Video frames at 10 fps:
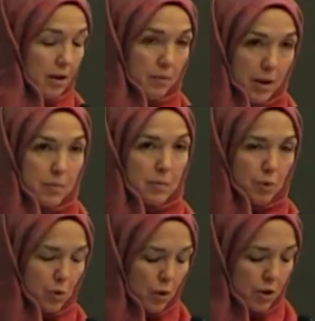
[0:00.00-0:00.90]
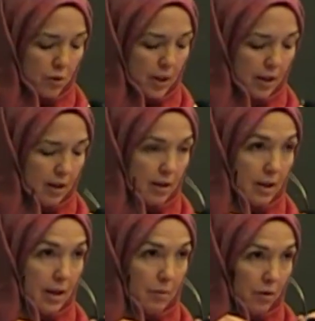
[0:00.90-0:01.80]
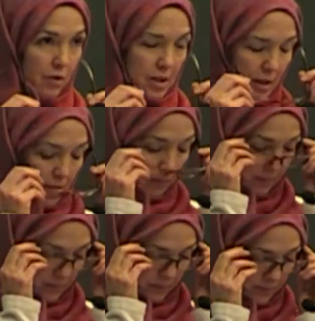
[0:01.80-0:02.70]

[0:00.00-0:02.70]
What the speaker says: and by people who are doing it in the name of Islam,